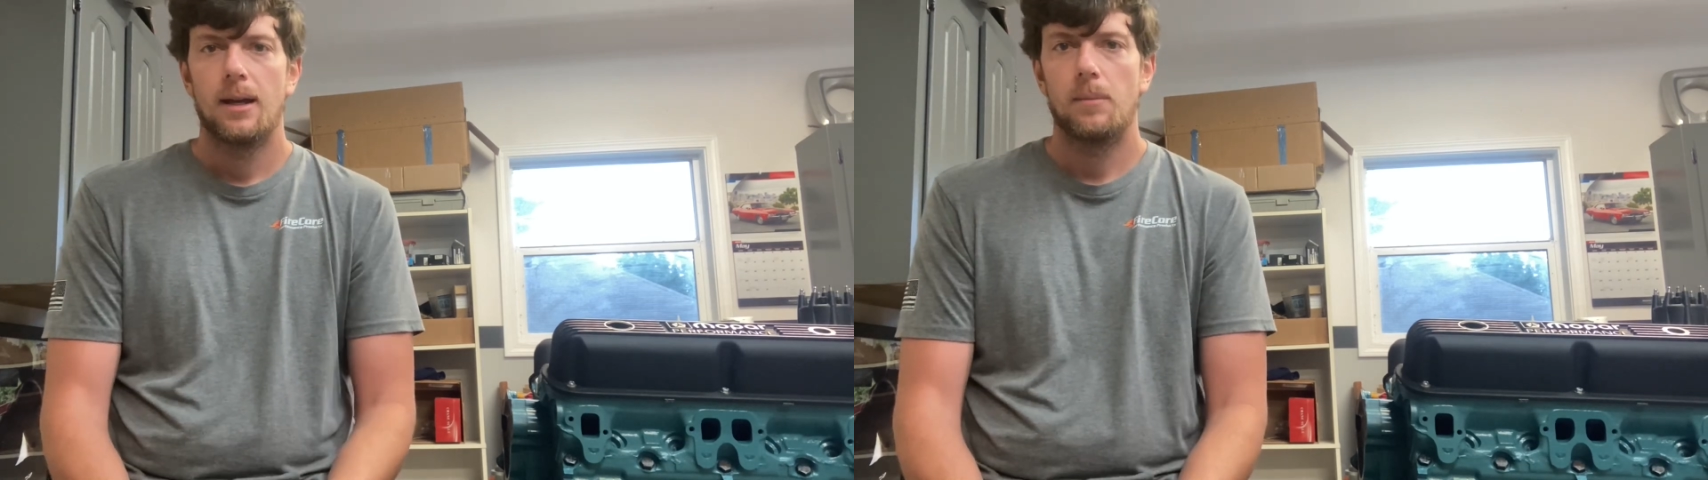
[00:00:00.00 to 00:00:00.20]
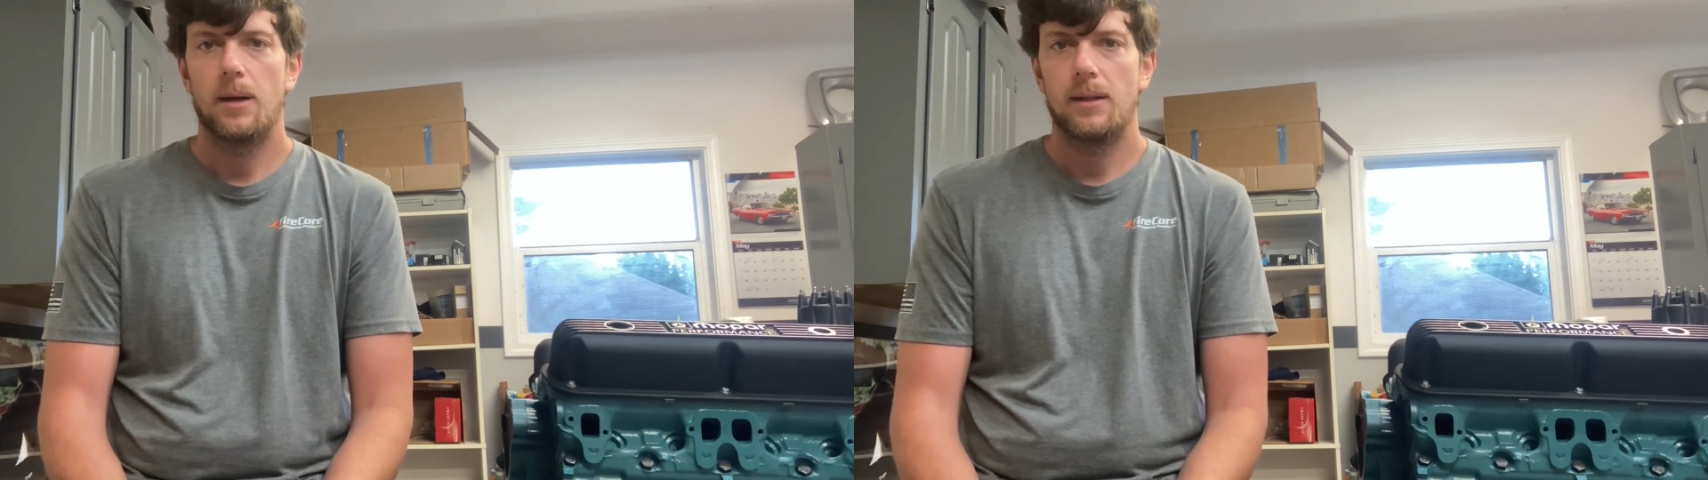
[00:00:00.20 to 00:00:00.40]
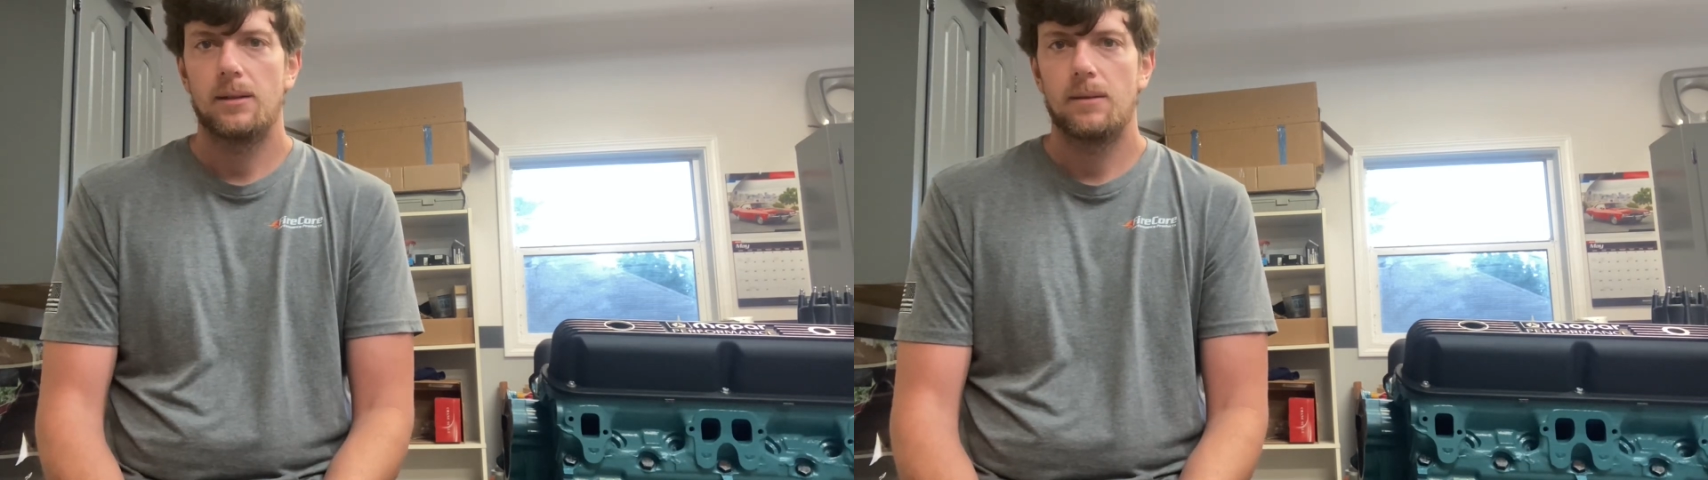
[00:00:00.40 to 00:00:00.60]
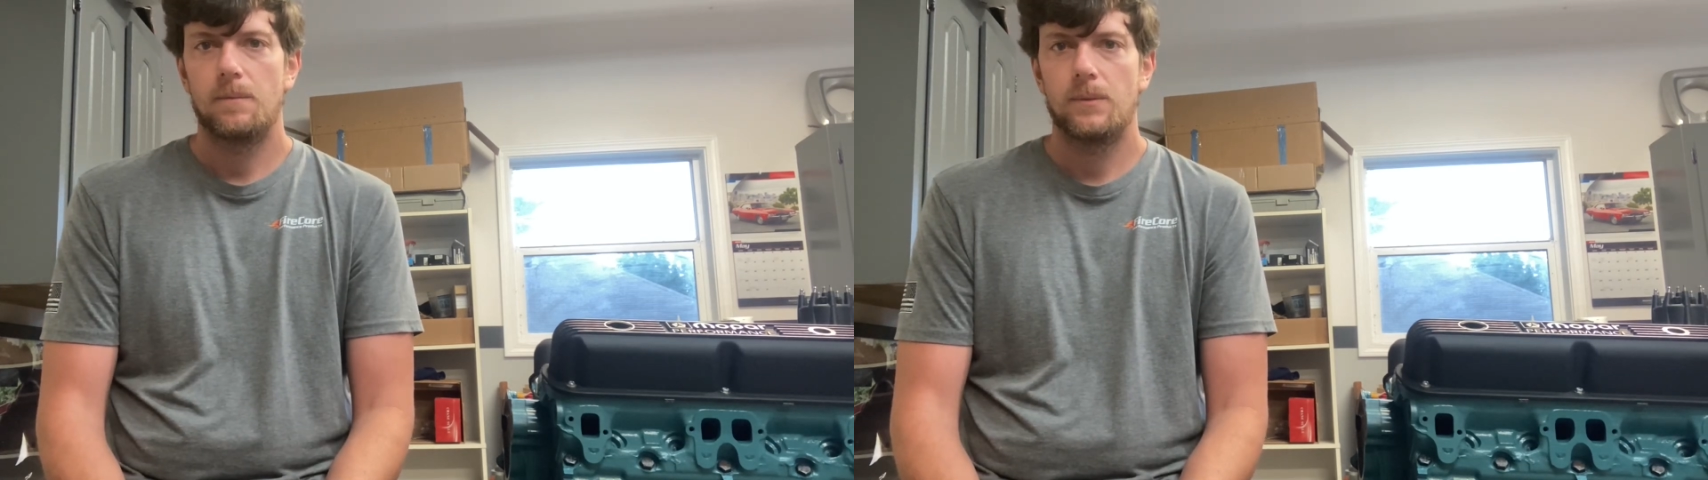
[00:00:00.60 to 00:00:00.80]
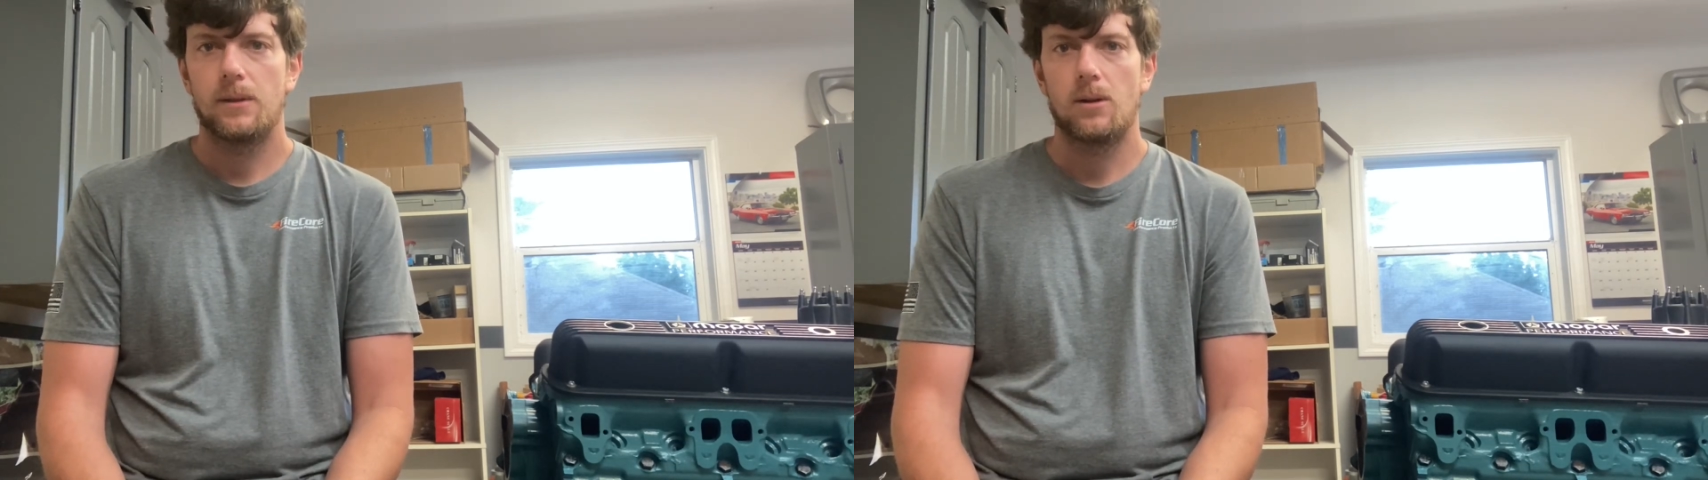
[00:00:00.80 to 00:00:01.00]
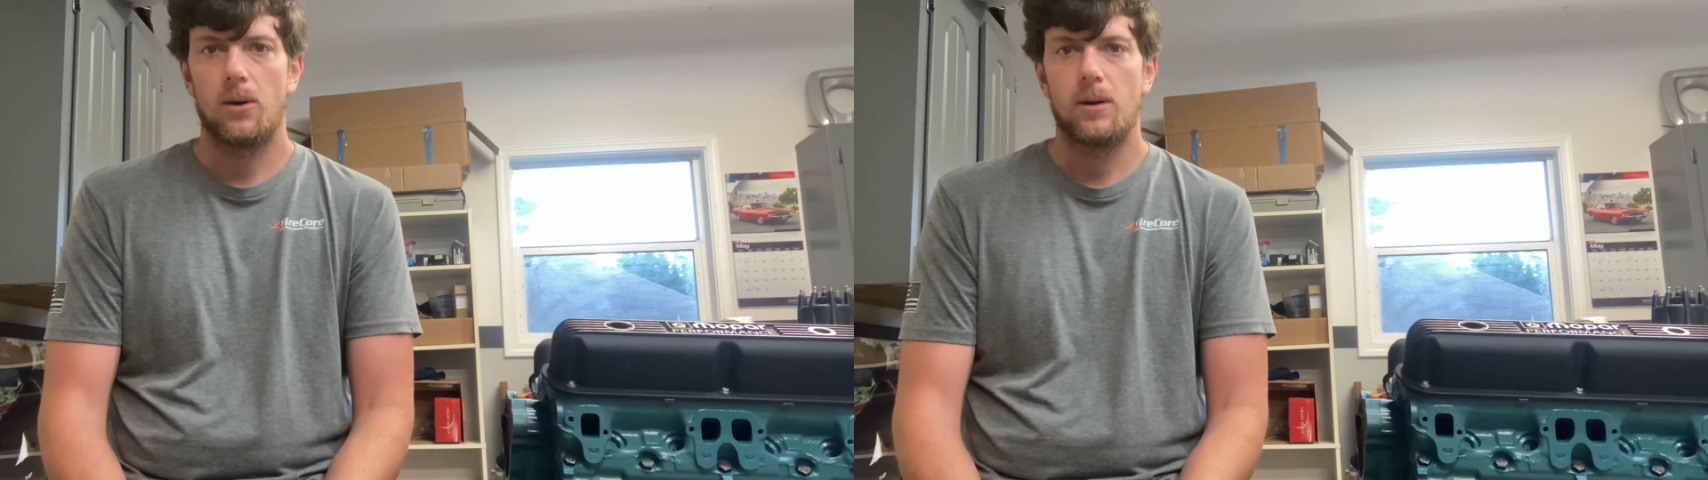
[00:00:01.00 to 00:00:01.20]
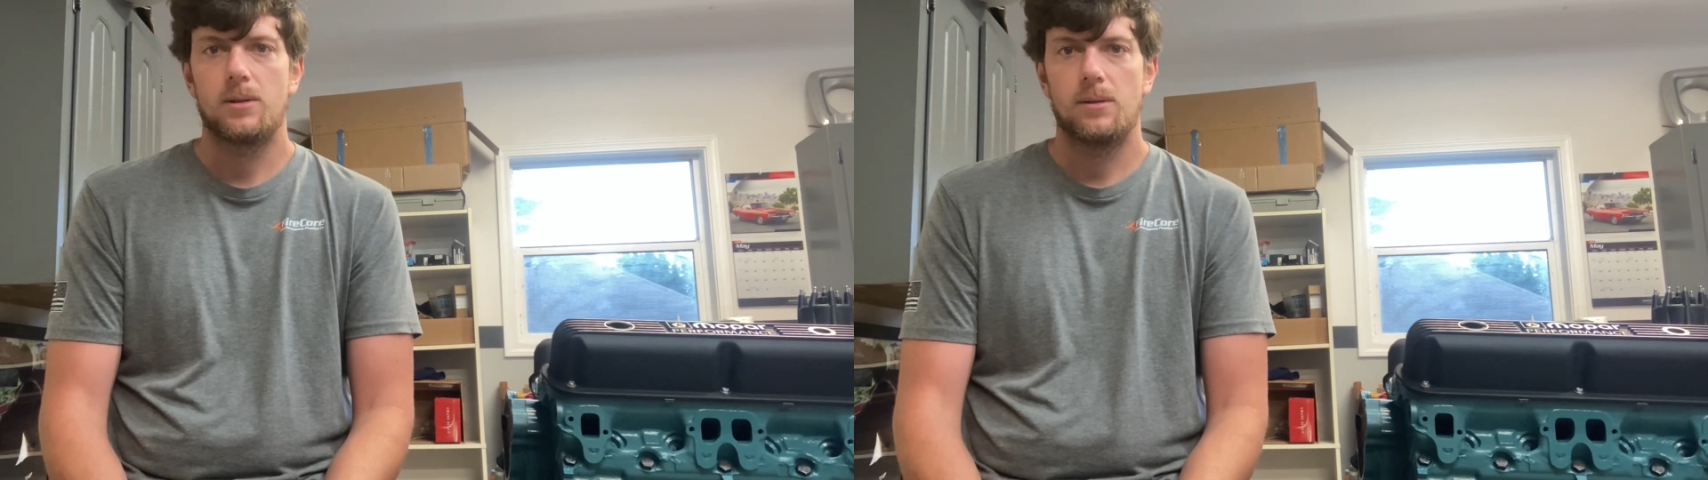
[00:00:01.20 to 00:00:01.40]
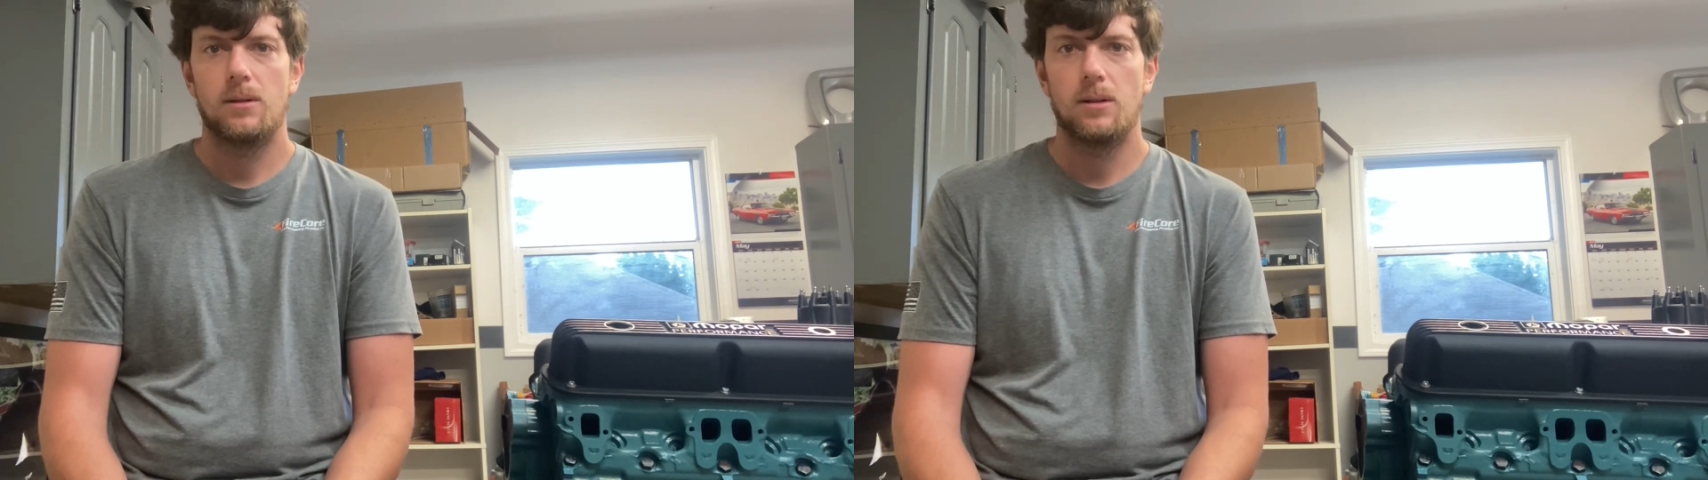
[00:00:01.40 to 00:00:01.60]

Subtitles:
But car's